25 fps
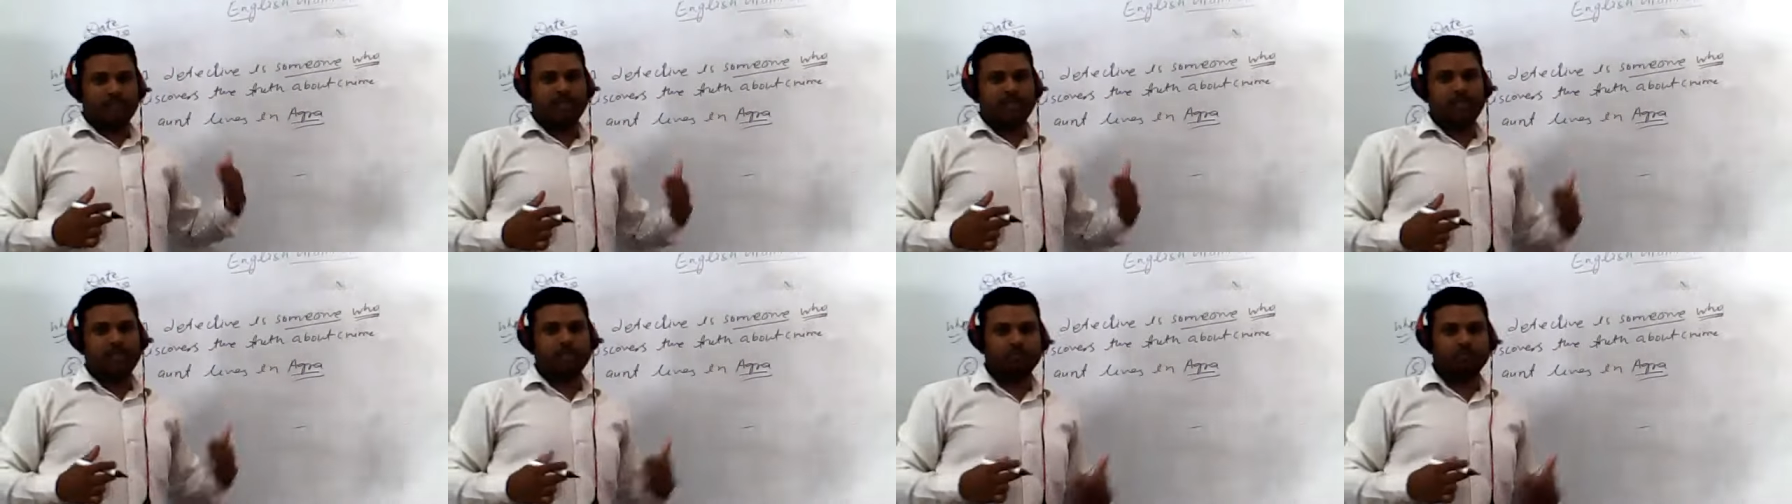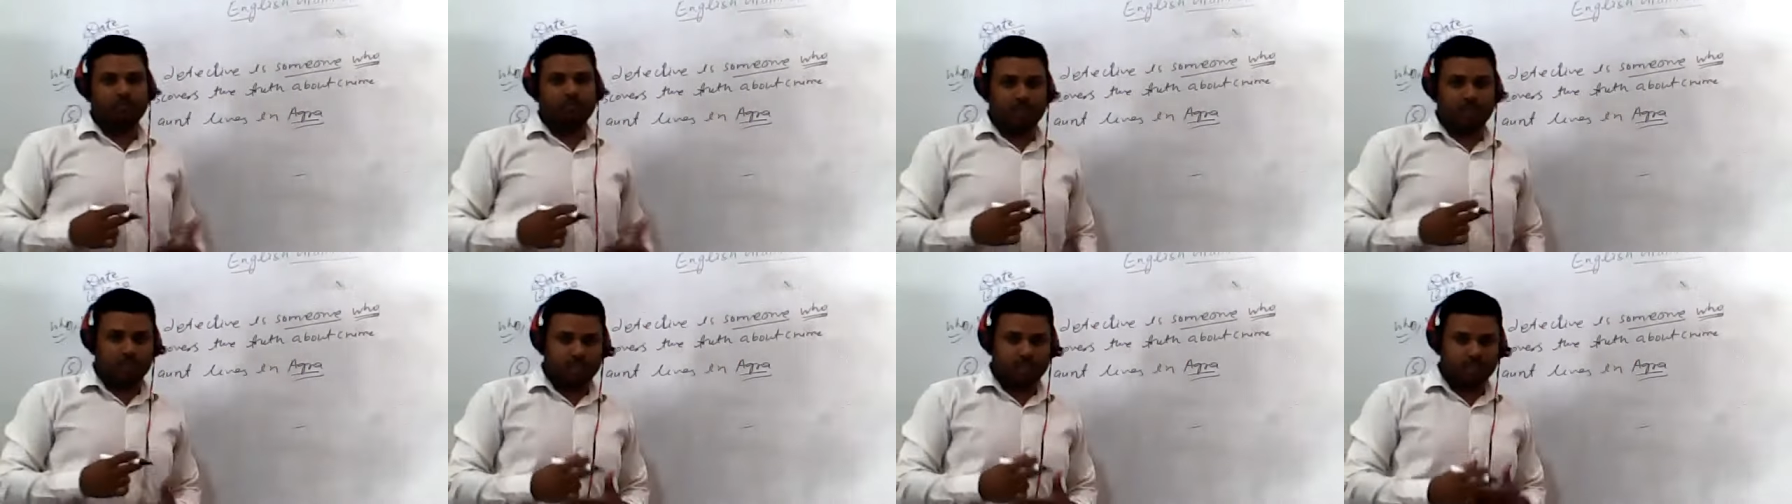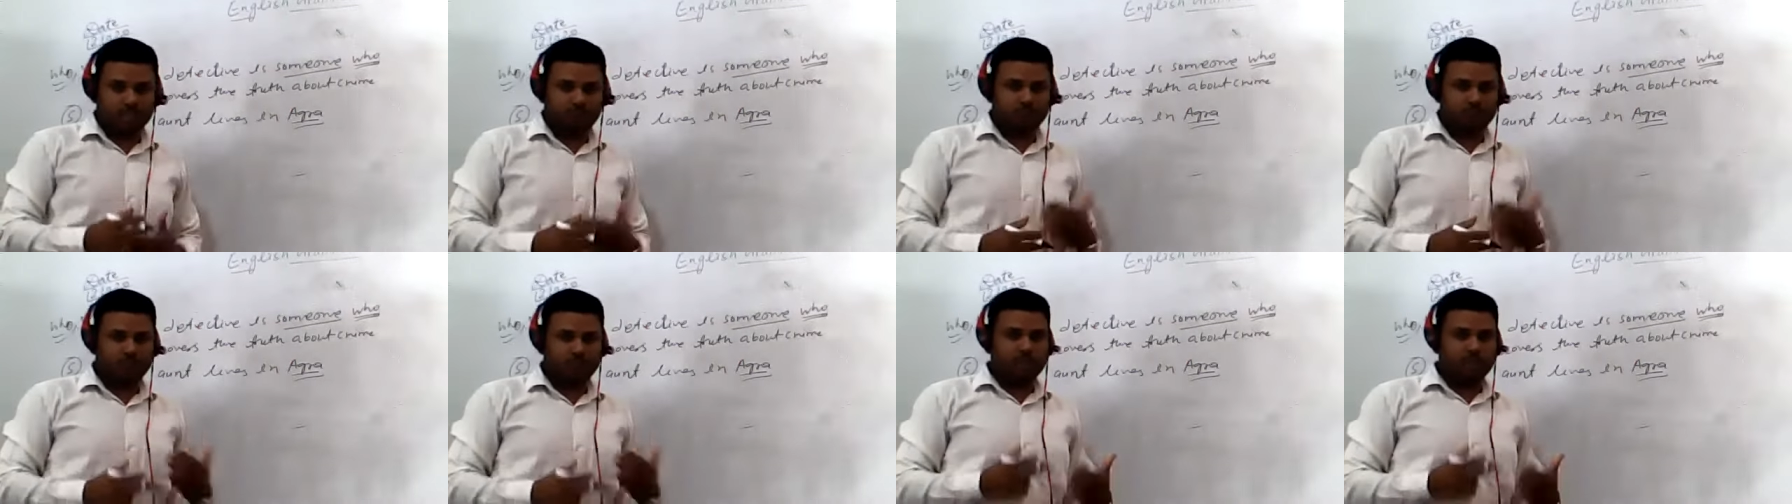that what
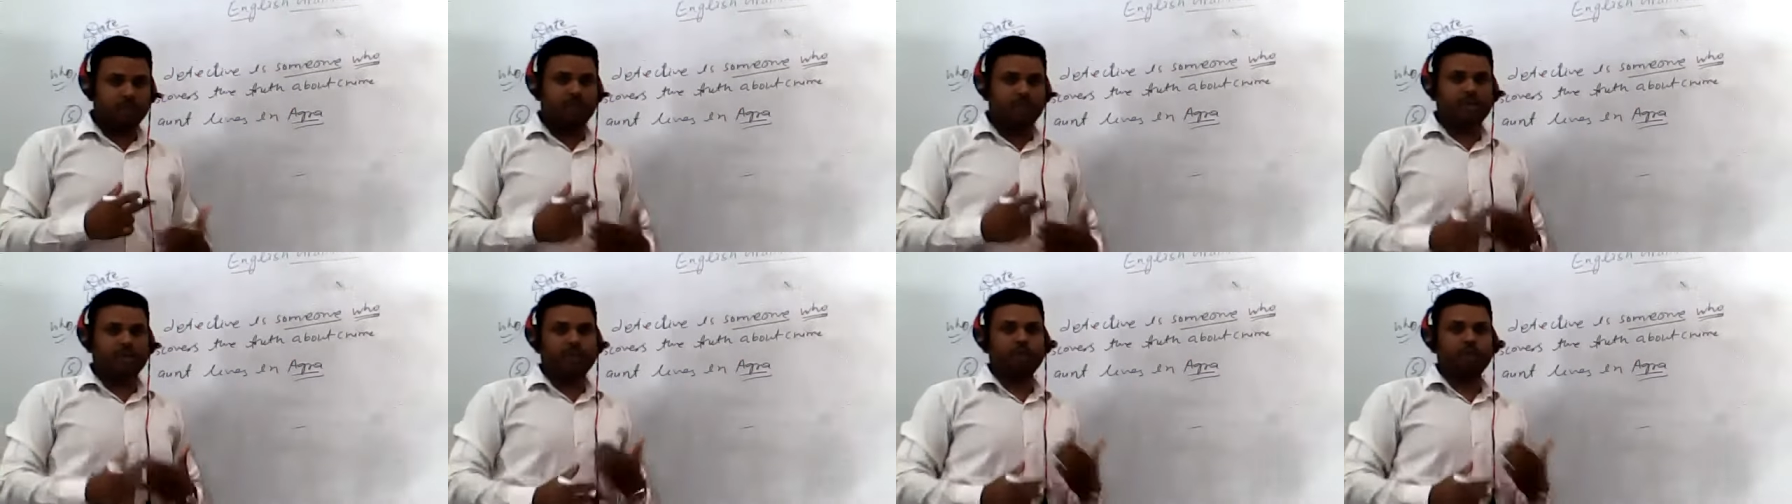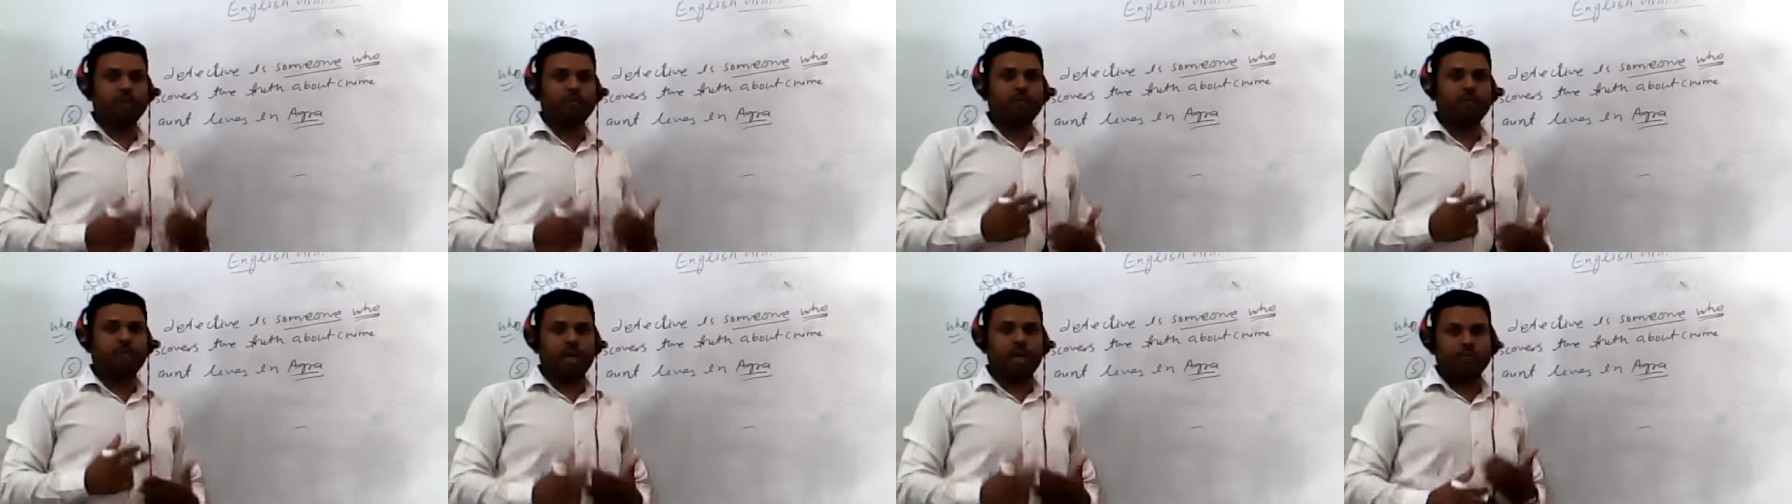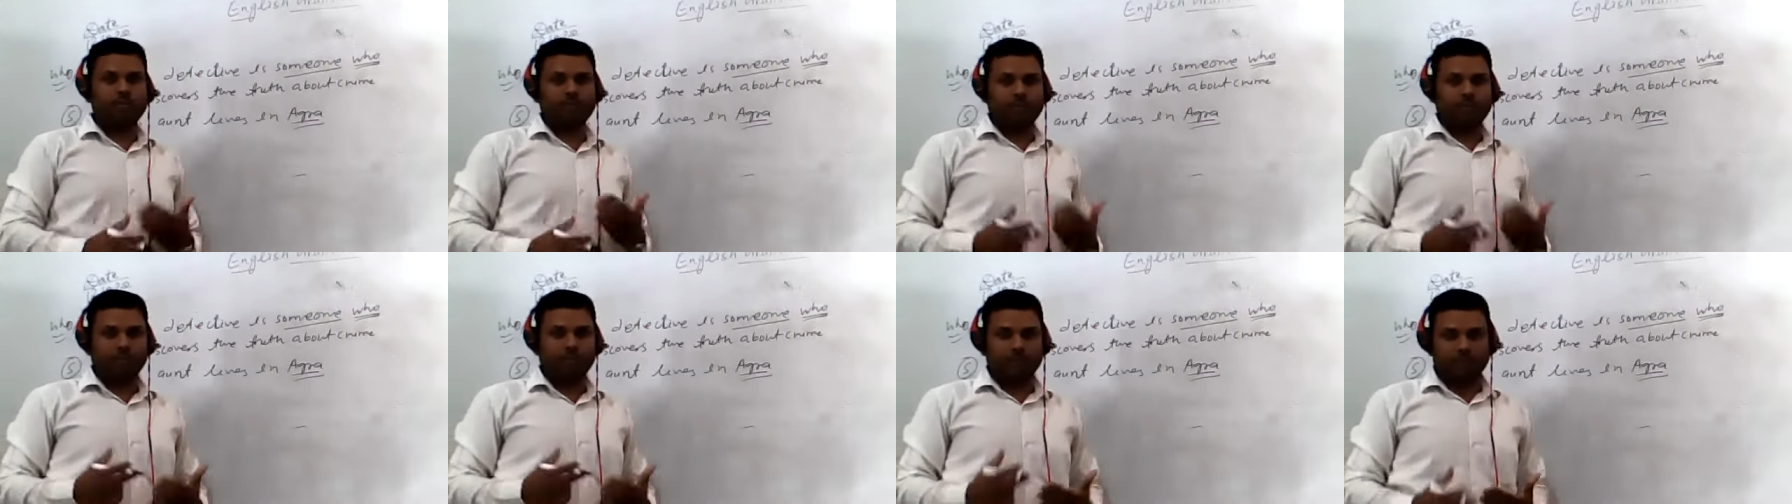which relative
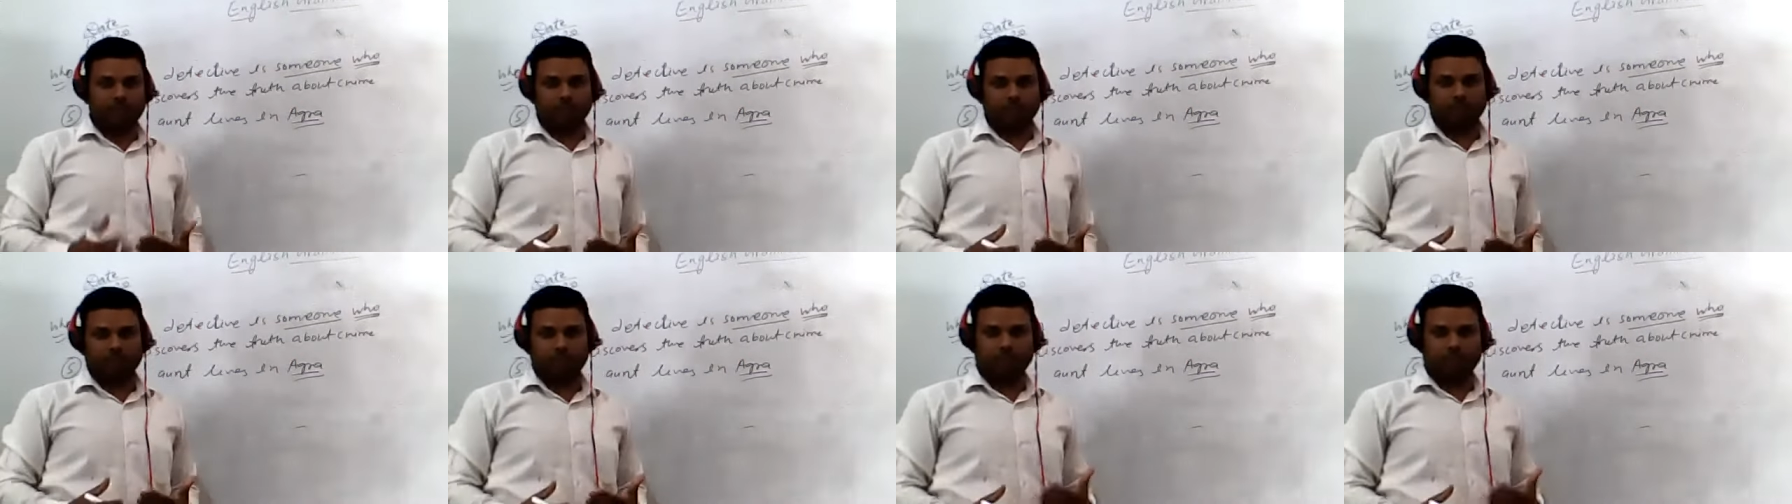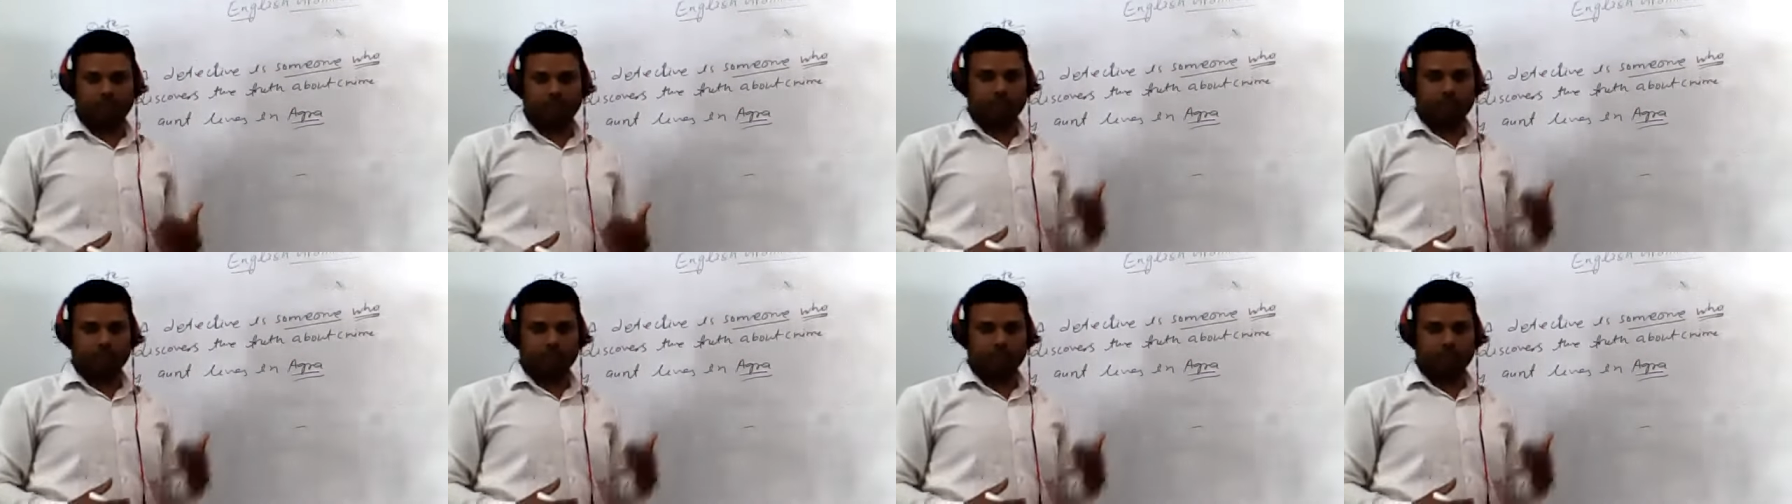pronoun we will use.